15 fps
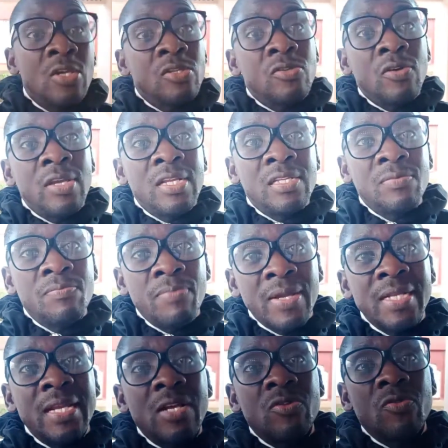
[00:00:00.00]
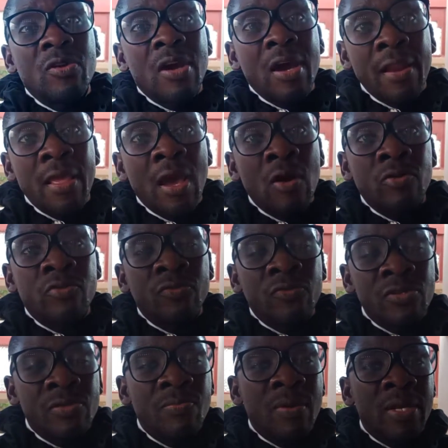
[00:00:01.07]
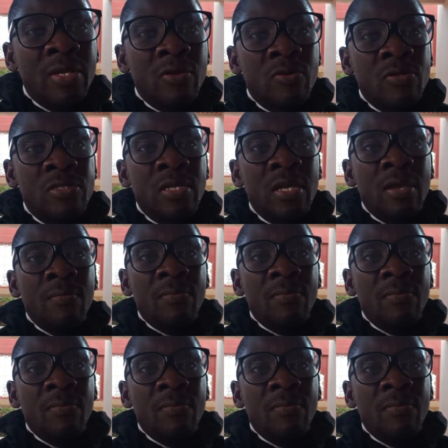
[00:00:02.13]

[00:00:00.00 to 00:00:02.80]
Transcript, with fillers: so it's better to carry out those medicals